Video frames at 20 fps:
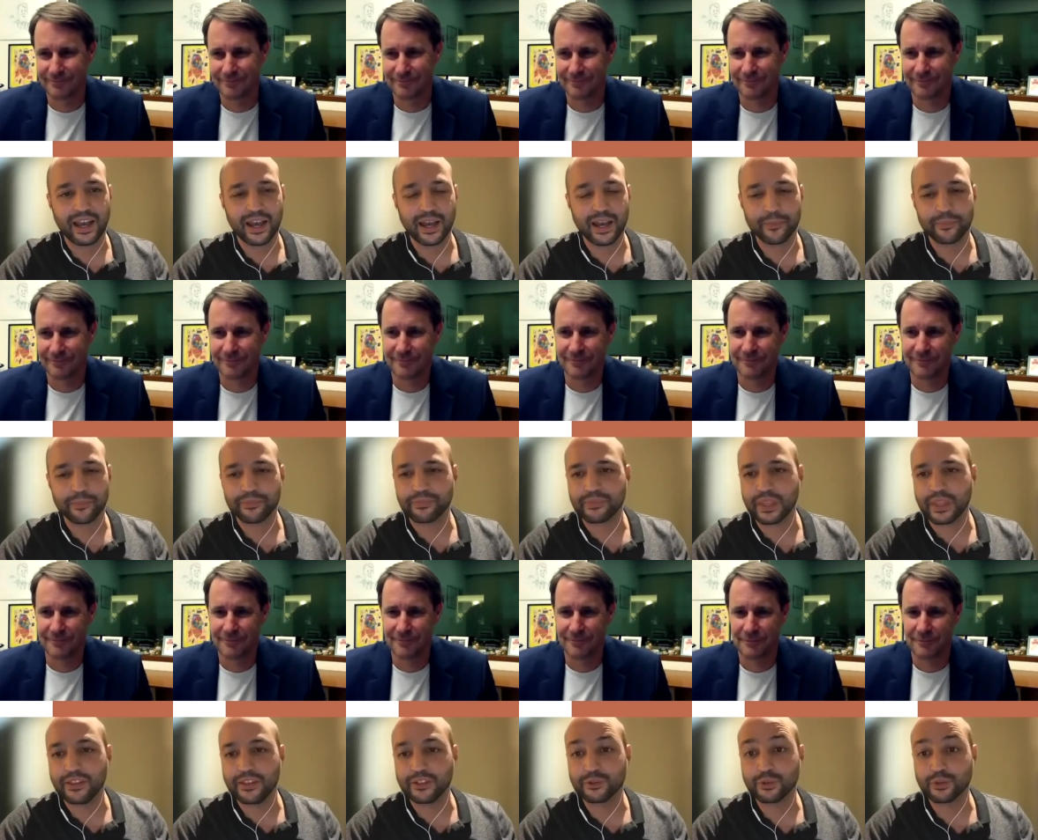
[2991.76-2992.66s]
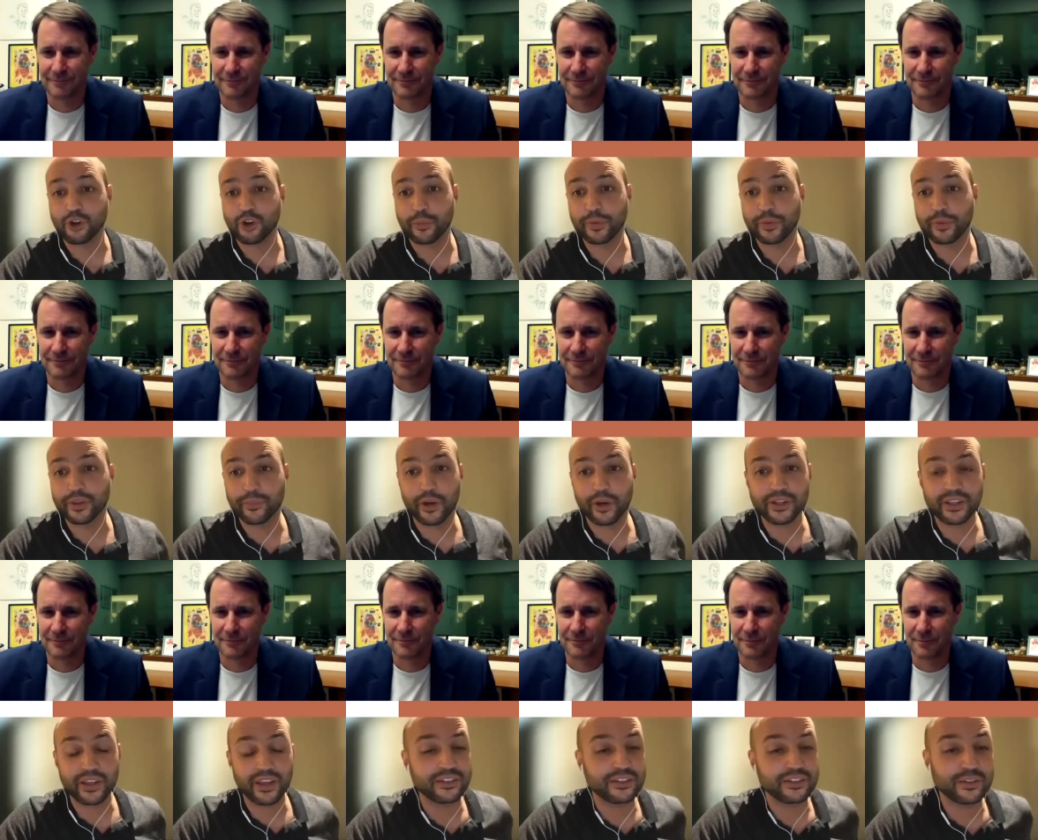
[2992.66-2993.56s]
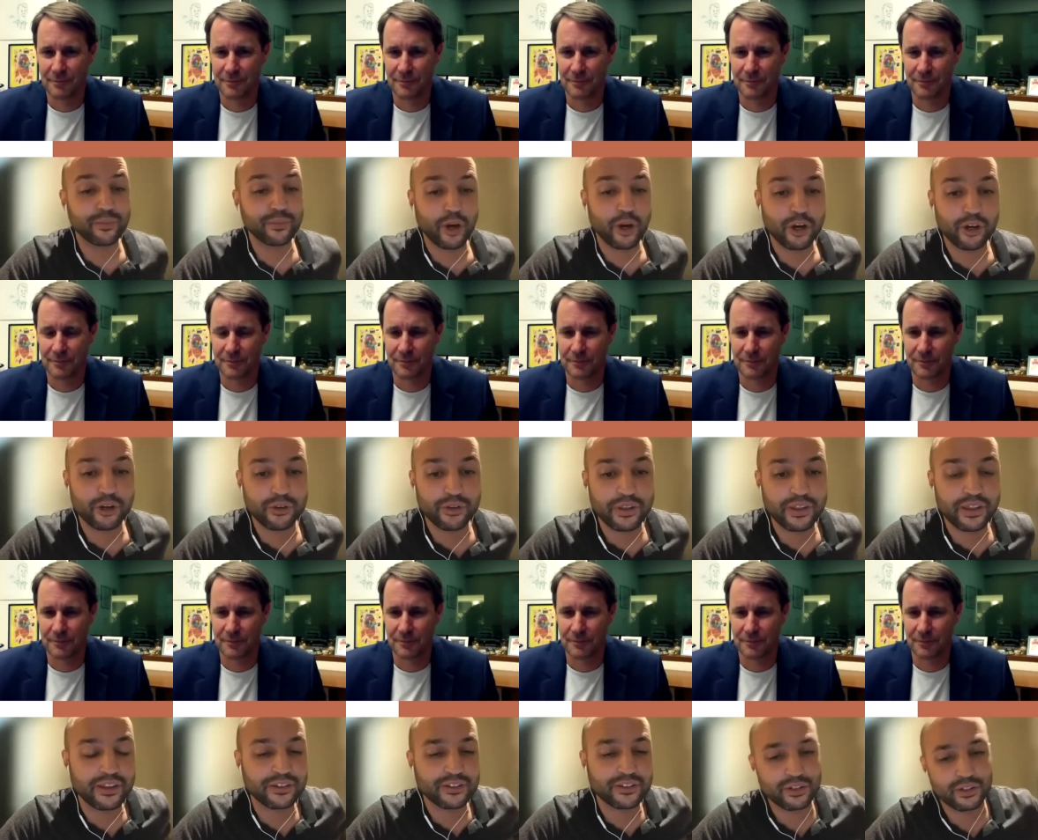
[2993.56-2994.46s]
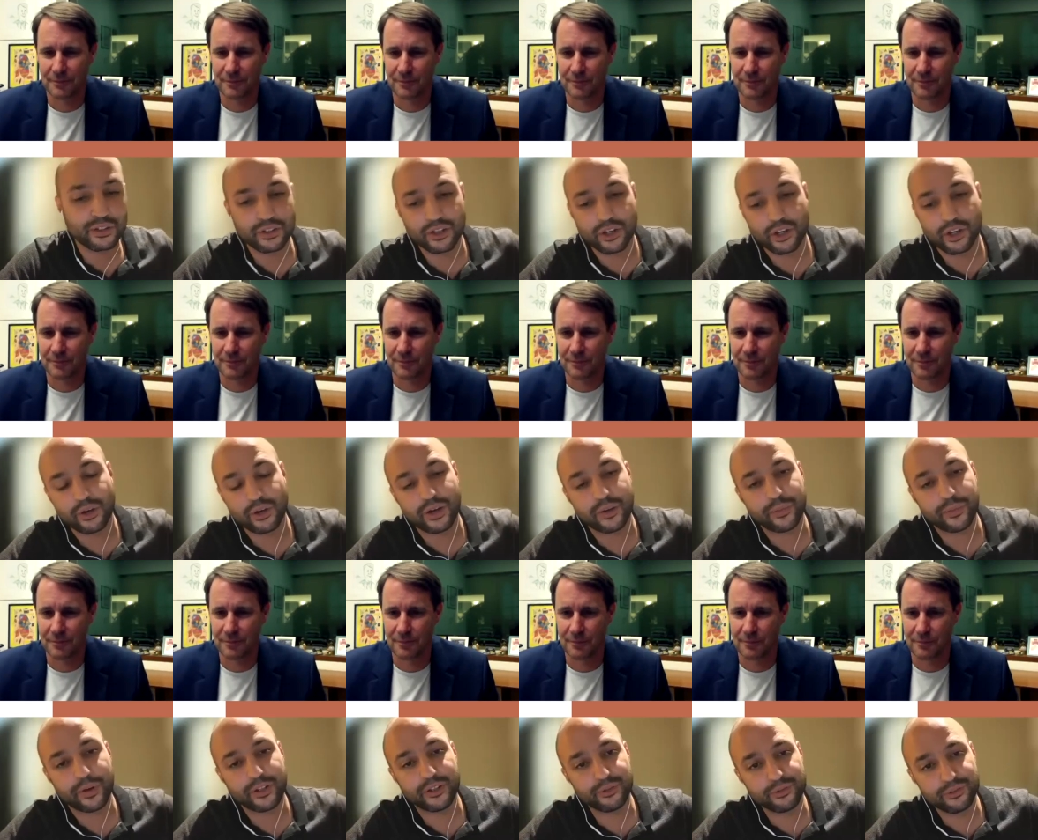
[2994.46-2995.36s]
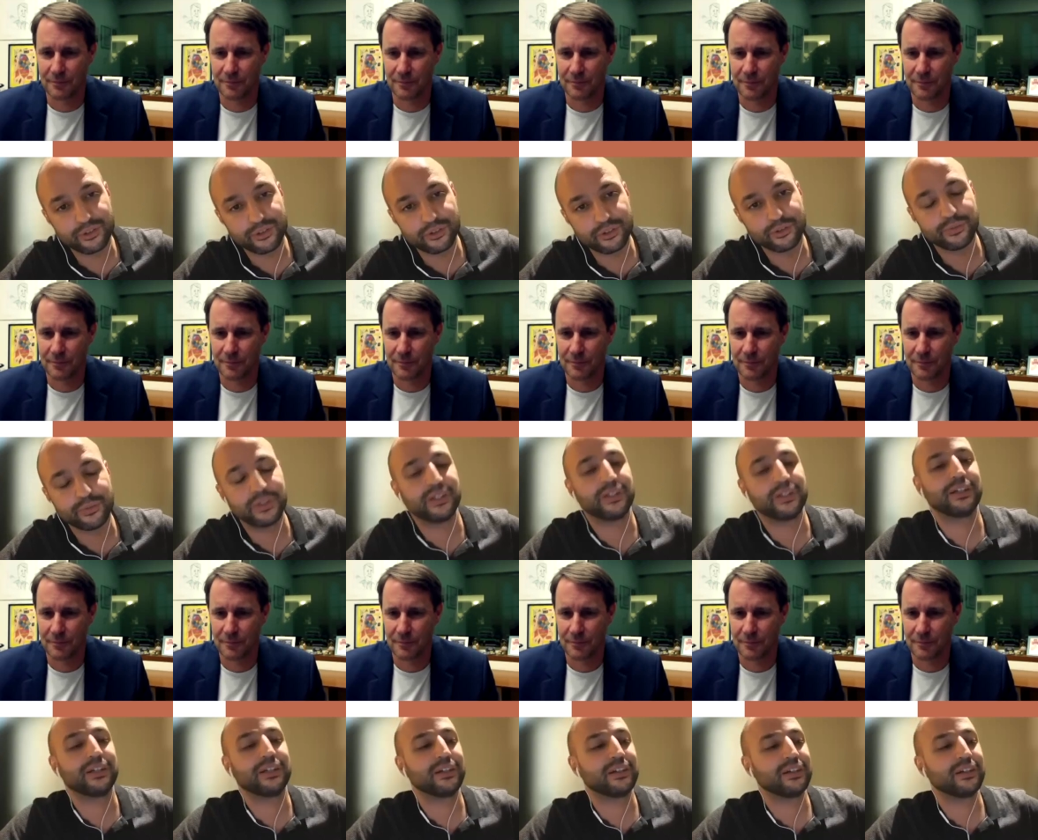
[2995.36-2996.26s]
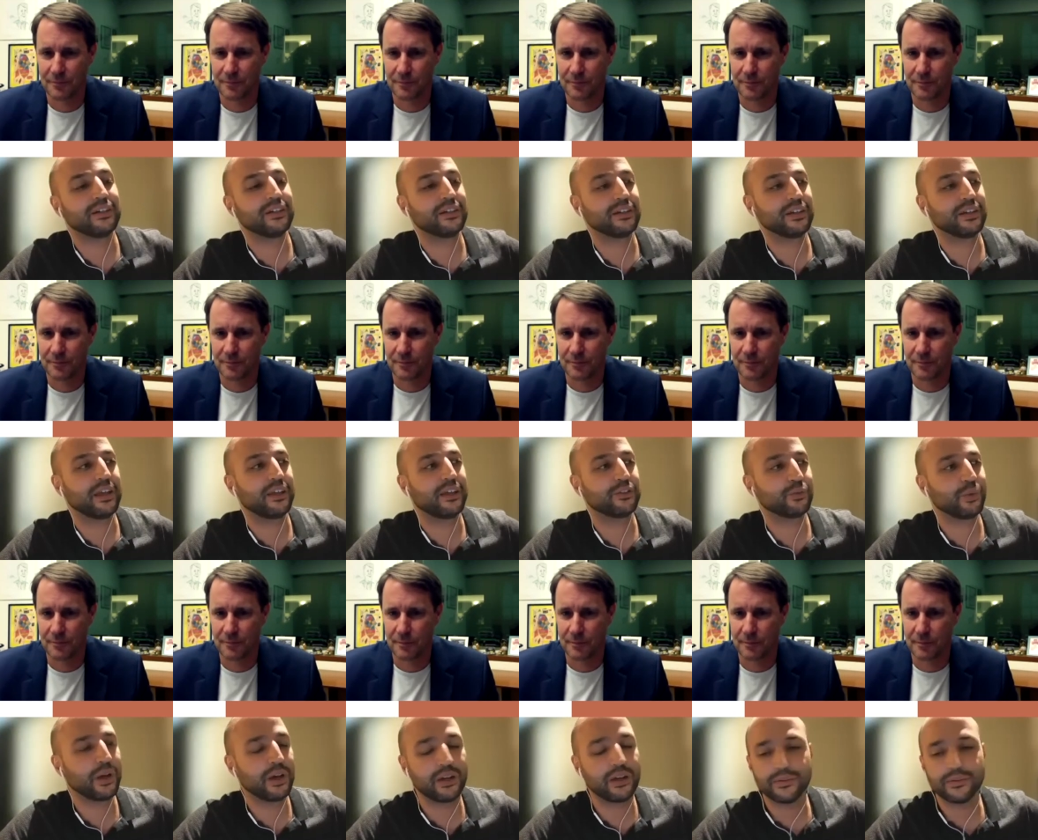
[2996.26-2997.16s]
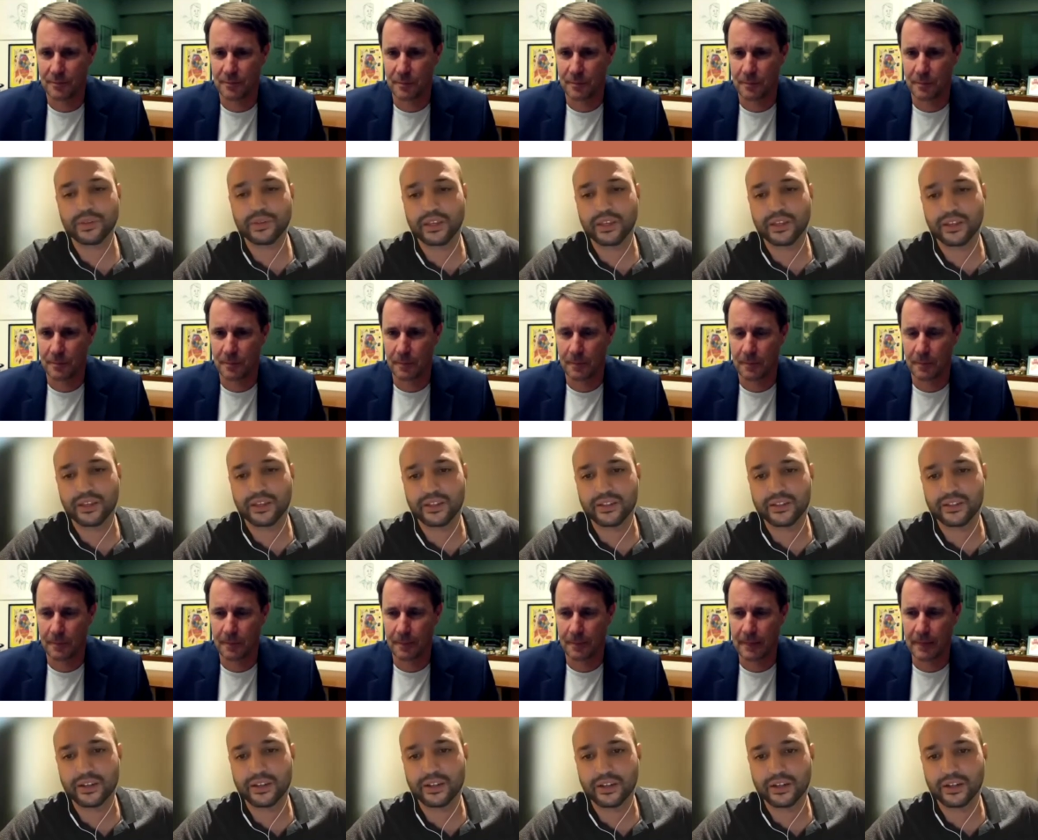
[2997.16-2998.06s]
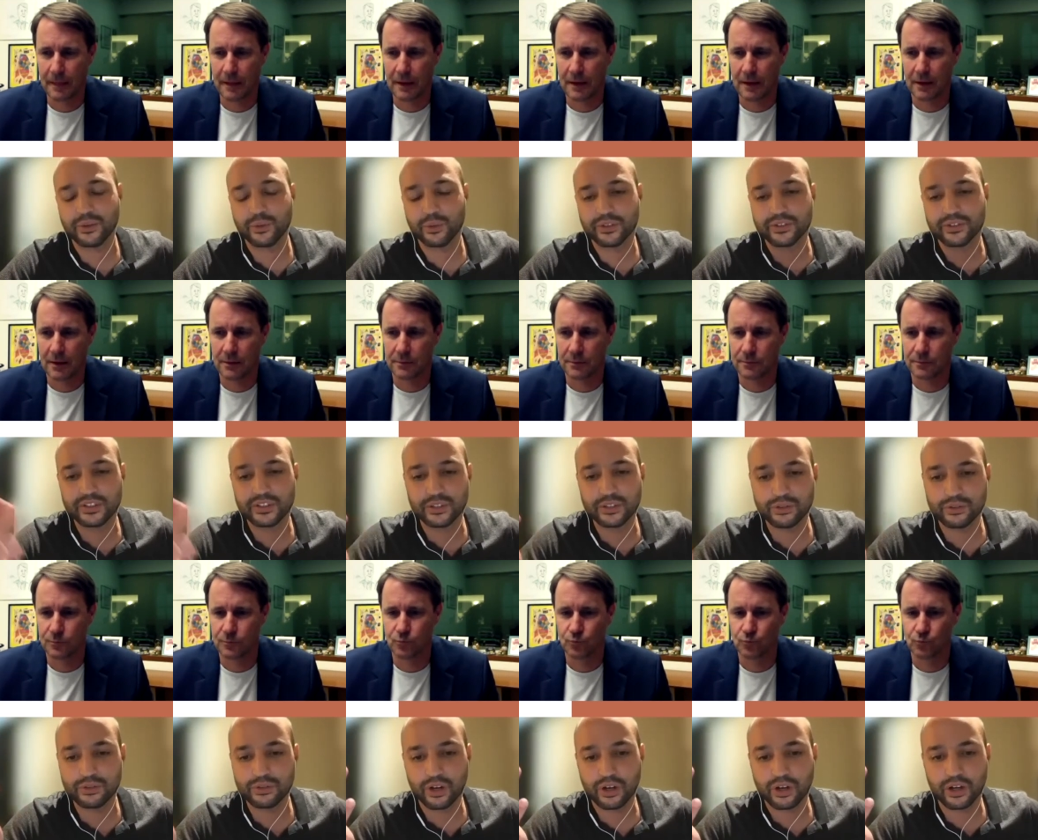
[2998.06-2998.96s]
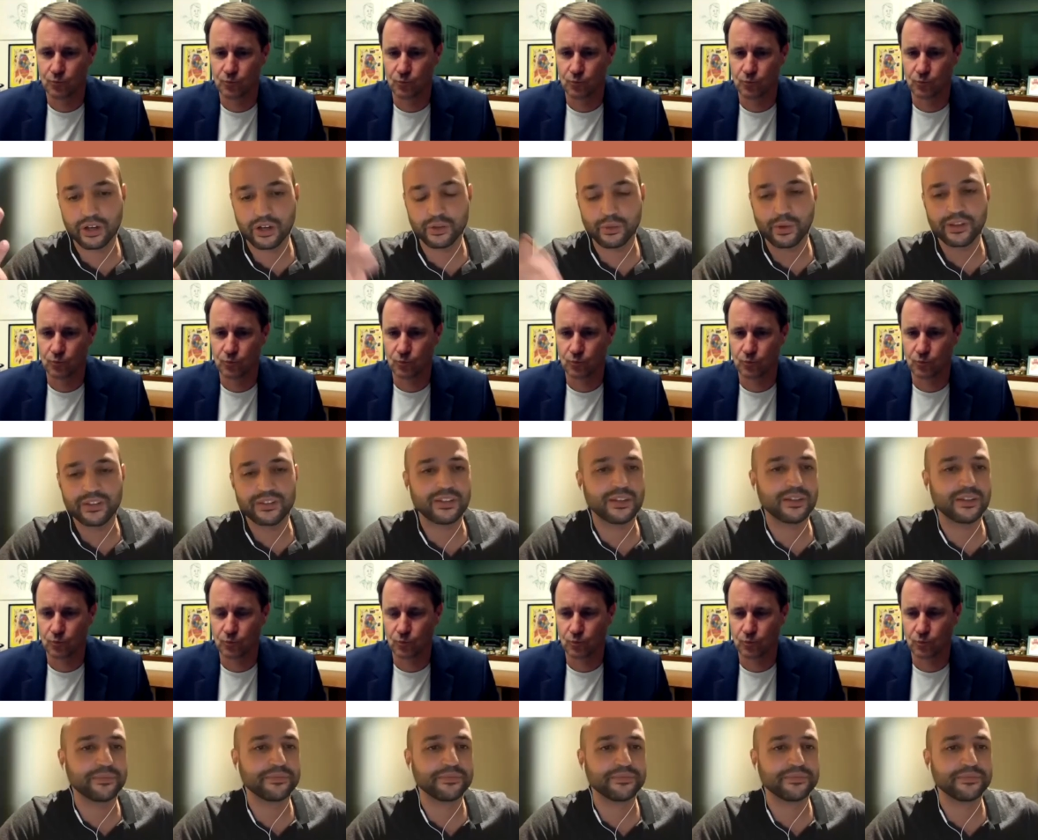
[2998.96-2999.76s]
Speaker 1: Um, this will go up on the podcast tomorrow, and it's going to go up on YouTube uh, as well. And uh, we'll see you on Wednesday.